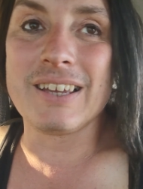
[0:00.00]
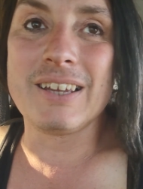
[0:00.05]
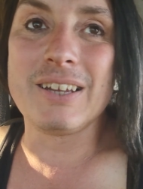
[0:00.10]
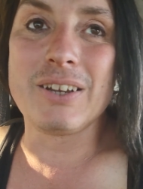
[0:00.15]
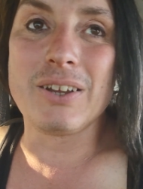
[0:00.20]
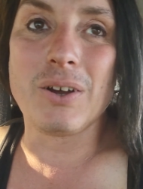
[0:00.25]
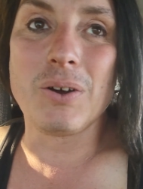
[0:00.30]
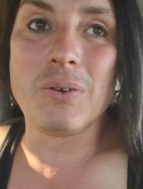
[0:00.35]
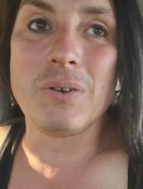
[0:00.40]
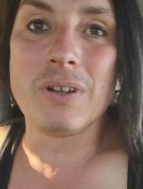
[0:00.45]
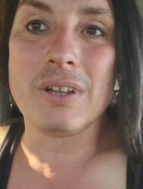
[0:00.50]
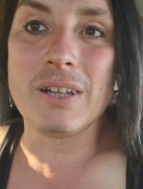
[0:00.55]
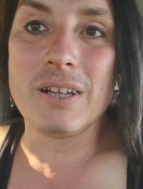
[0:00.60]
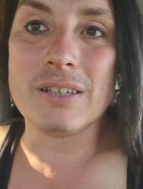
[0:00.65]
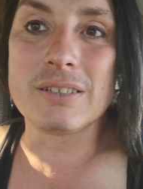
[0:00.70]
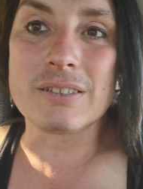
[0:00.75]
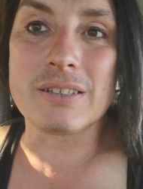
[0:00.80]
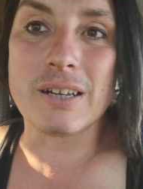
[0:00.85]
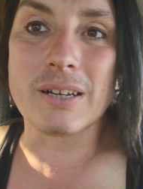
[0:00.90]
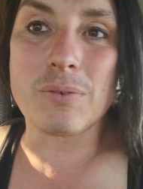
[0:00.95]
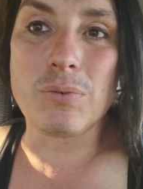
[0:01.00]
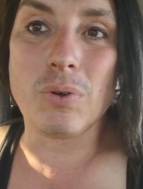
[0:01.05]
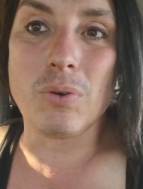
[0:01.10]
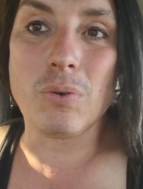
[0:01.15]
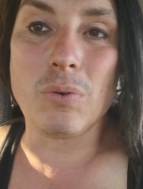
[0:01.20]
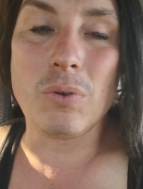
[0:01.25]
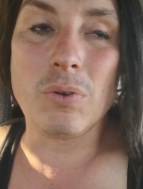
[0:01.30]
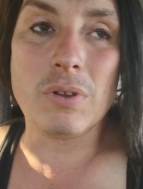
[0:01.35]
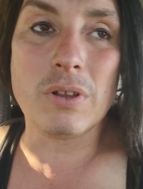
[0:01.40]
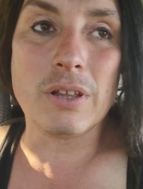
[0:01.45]
you know, it's like,
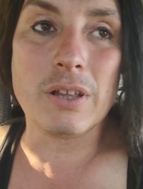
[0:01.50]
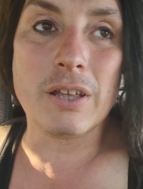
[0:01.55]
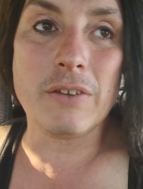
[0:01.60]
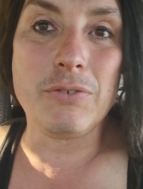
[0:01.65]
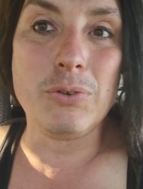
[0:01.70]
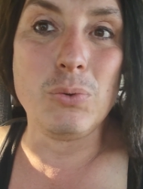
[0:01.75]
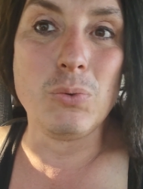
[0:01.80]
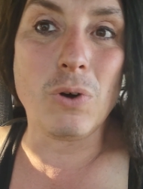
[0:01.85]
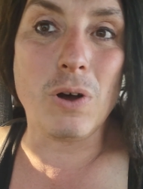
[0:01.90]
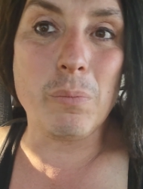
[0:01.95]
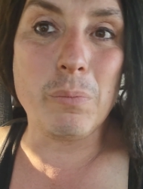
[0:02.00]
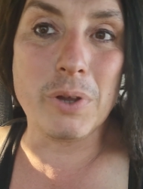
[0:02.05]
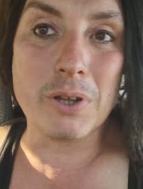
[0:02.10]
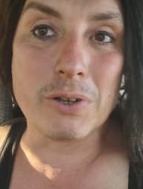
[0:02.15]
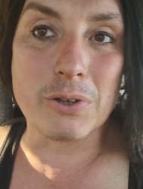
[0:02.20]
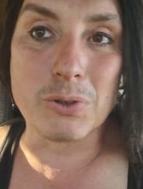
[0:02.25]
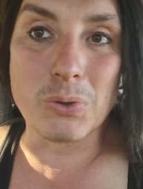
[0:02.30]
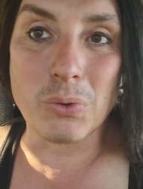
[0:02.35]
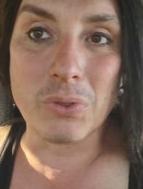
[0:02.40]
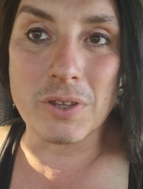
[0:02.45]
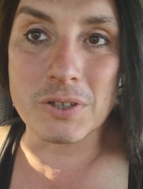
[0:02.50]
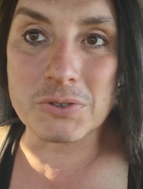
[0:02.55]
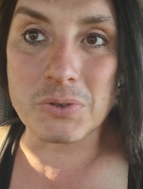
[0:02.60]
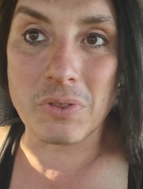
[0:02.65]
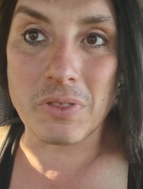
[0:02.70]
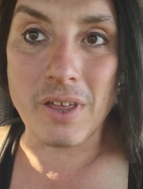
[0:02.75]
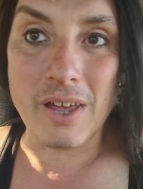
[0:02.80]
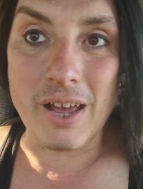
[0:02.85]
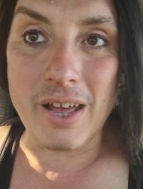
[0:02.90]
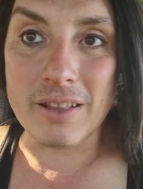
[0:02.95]
well, if you want me to do this
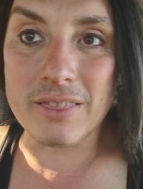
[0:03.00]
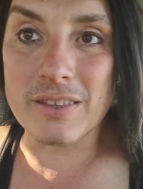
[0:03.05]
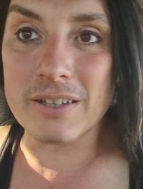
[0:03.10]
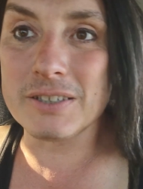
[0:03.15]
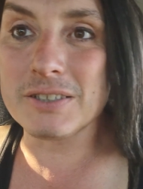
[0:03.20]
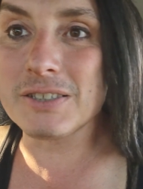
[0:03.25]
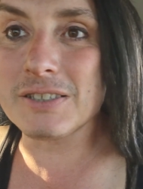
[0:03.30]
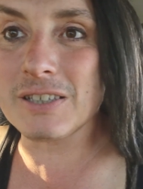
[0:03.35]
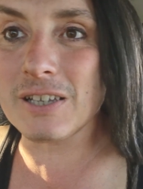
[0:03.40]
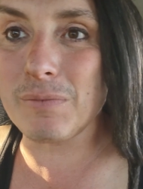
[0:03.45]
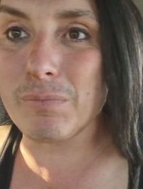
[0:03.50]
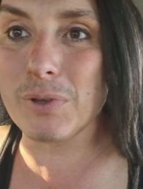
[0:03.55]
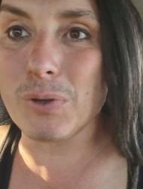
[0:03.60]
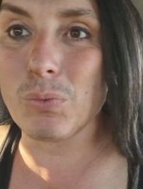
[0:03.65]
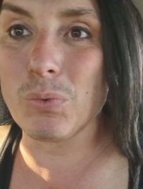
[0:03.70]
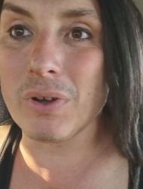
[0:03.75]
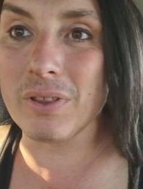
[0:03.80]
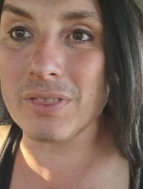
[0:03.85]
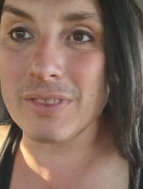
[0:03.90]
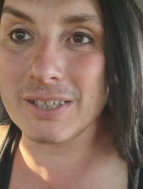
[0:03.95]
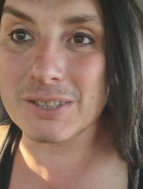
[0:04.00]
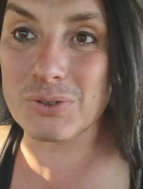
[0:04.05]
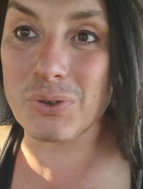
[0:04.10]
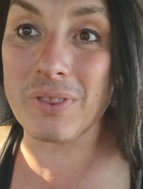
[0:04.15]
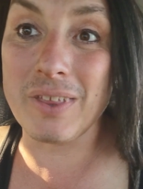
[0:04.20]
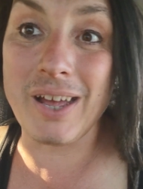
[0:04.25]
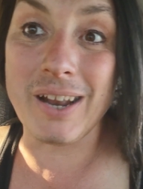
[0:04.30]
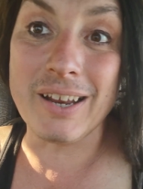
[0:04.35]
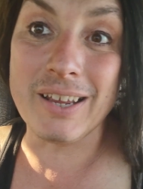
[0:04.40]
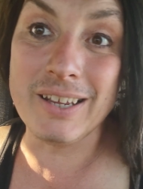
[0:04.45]
or that, then just tell me what this
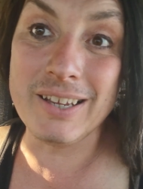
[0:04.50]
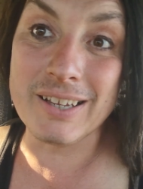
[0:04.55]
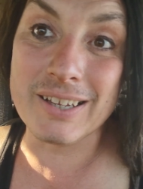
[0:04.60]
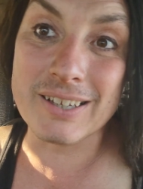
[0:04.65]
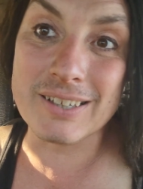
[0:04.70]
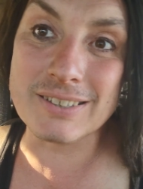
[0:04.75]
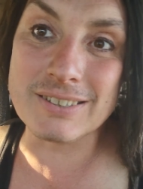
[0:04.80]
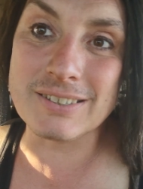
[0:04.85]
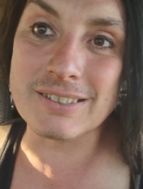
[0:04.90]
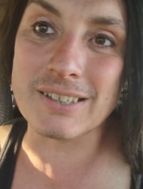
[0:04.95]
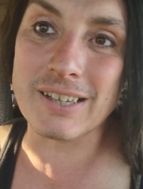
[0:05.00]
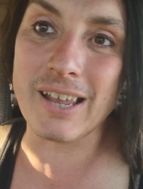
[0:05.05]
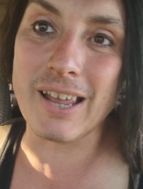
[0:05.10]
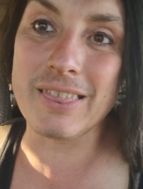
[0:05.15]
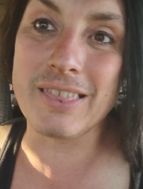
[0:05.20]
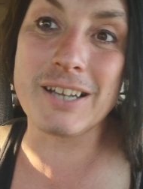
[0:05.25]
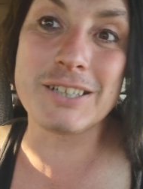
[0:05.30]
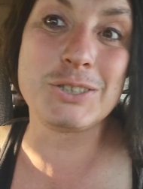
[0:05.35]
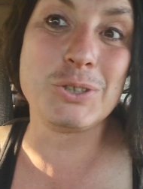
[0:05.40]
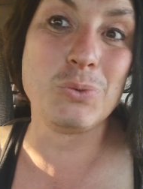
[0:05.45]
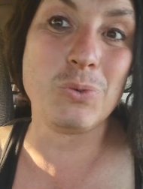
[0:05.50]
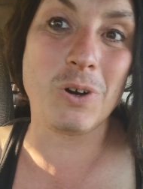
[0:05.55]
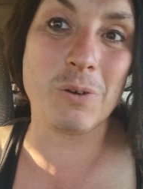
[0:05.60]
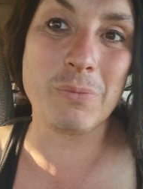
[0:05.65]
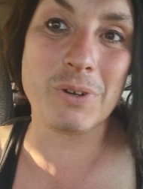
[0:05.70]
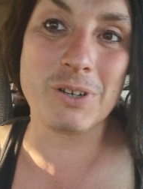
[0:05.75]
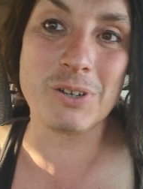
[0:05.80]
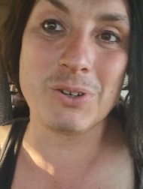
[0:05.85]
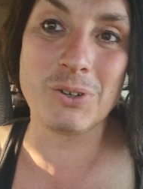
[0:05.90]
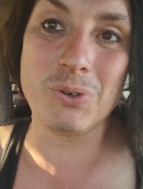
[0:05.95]
or that is and that you
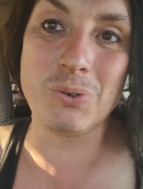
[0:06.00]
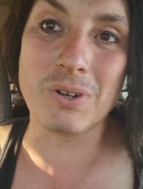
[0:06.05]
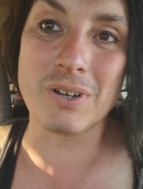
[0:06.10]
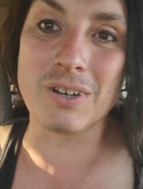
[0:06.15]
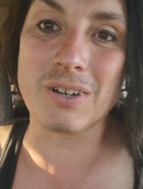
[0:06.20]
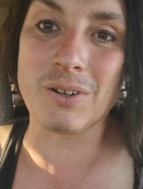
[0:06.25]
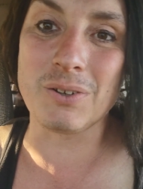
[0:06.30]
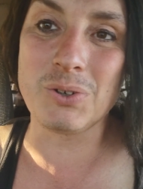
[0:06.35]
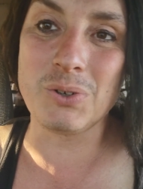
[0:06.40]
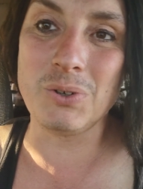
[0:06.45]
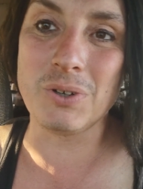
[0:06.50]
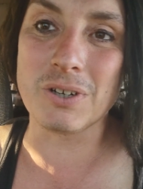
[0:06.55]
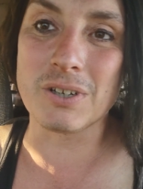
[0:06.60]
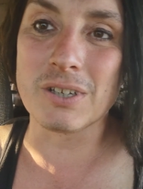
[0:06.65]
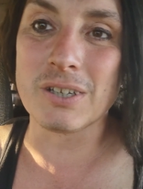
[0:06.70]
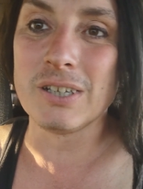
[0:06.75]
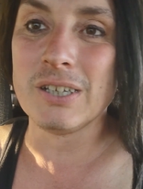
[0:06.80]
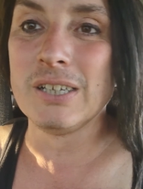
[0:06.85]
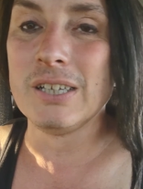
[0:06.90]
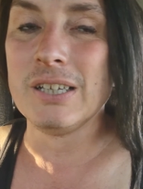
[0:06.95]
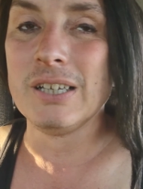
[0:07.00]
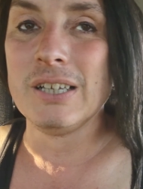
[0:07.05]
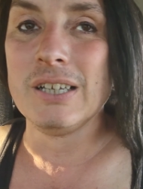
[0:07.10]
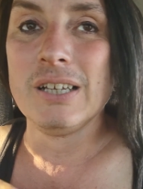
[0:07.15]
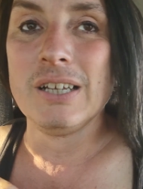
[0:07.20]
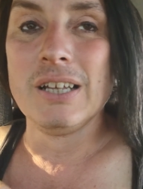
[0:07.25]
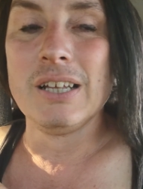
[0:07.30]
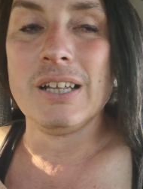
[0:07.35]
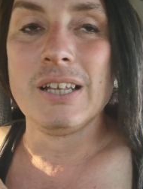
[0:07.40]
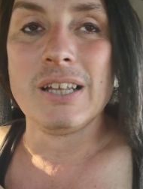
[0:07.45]
want me to do it and I'll do it.
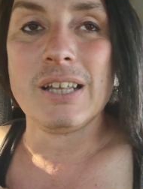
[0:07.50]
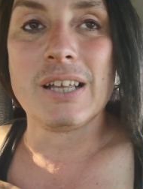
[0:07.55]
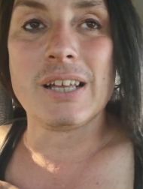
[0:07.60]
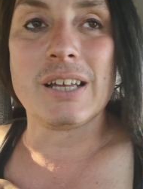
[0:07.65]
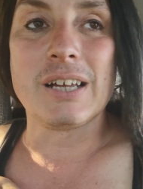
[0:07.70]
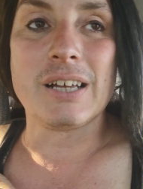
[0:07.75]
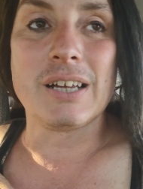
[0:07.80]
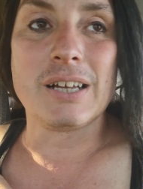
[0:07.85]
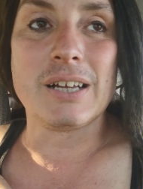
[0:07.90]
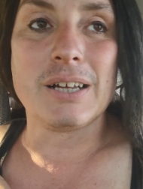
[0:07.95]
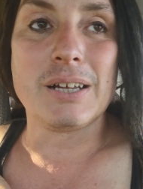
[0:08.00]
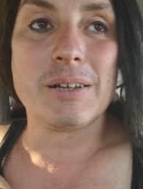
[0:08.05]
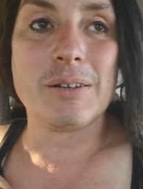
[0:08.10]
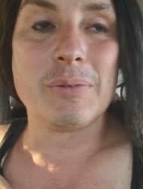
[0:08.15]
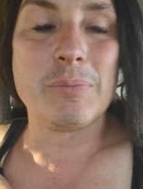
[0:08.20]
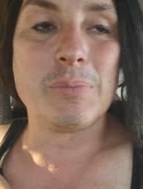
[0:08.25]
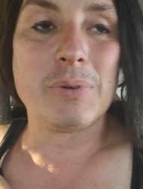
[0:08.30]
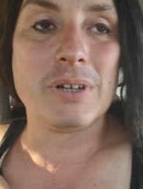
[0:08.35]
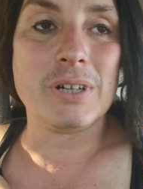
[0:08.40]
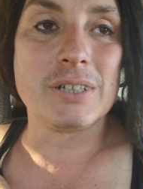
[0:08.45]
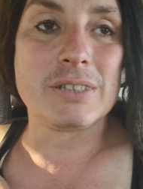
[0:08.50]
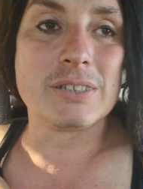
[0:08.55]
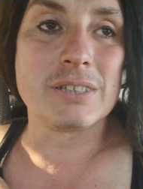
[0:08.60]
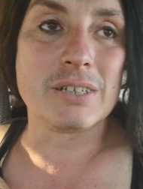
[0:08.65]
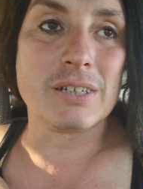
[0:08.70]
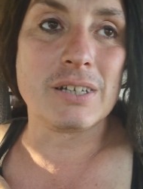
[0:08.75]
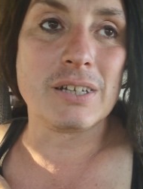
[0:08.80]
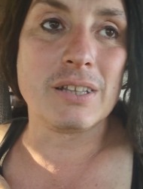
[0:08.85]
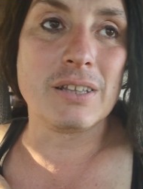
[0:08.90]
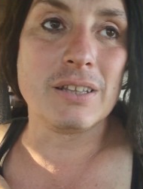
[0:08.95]
Uh, but
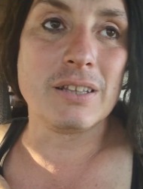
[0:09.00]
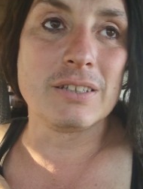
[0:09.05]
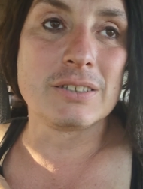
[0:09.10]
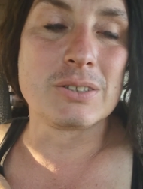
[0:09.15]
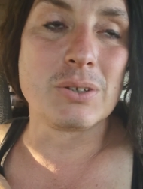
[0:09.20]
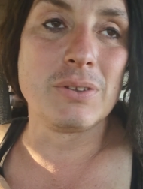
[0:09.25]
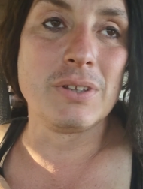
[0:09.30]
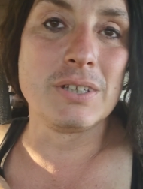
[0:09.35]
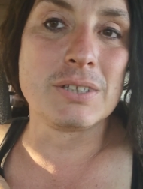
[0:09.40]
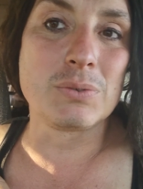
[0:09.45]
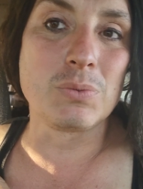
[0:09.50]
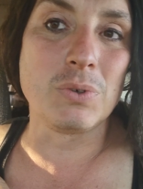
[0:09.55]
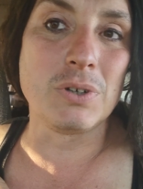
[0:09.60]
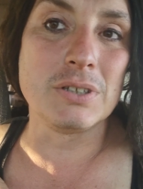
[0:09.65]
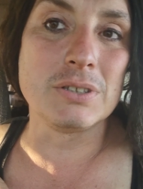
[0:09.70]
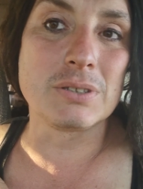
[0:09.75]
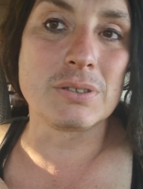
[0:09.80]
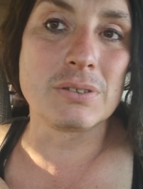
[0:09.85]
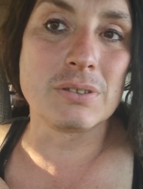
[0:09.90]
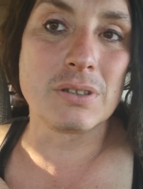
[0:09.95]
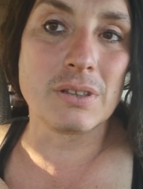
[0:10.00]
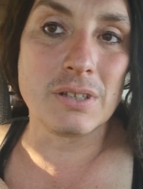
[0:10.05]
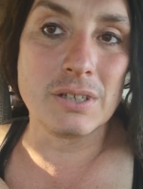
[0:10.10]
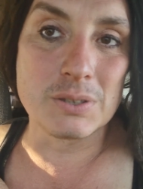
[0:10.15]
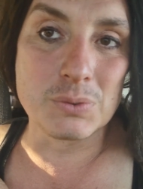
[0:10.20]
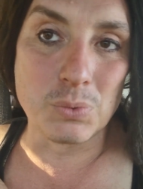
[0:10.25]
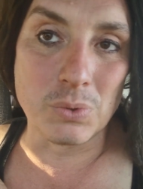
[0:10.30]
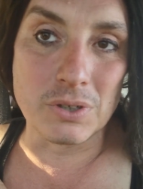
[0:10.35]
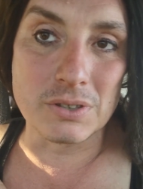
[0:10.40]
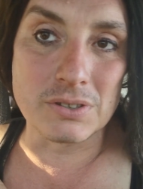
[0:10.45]
uh, so this was
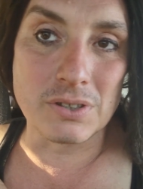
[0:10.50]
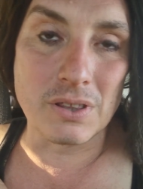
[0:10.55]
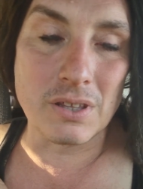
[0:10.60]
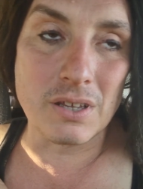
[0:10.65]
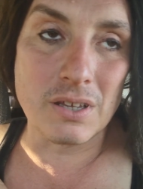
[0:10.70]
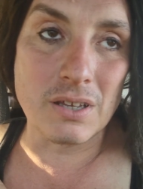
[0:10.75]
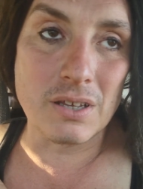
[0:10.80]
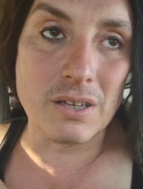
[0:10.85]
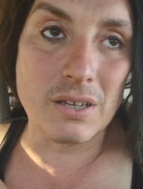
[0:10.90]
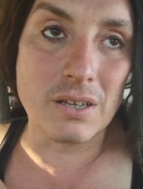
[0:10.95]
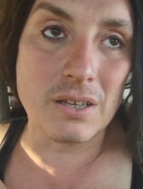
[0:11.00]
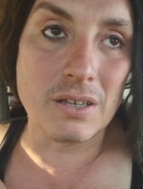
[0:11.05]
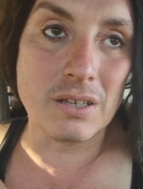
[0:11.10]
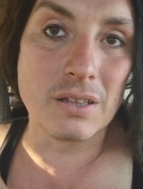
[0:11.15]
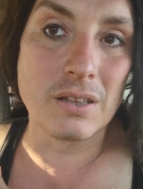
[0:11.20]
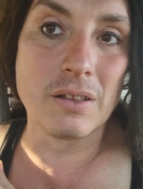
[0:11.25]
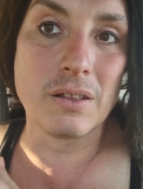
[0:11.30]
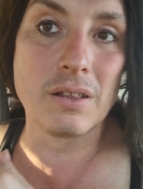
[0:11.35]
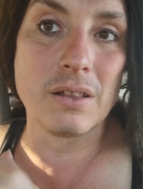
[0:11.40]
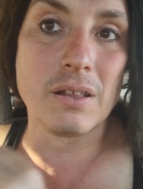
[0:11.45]
this was the